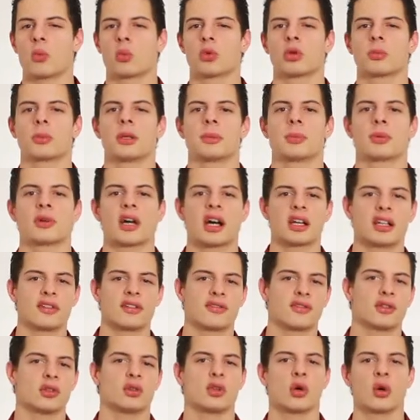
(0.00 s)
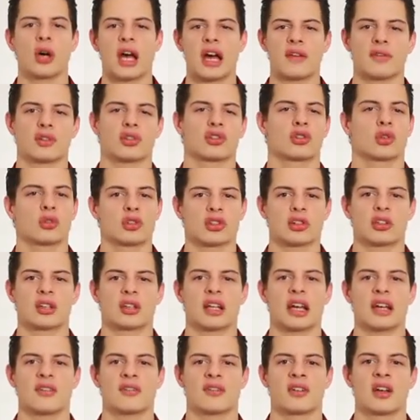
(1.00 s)
will be proud if you don't have a social
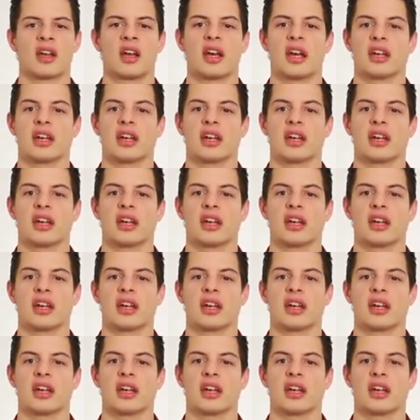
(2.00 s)
life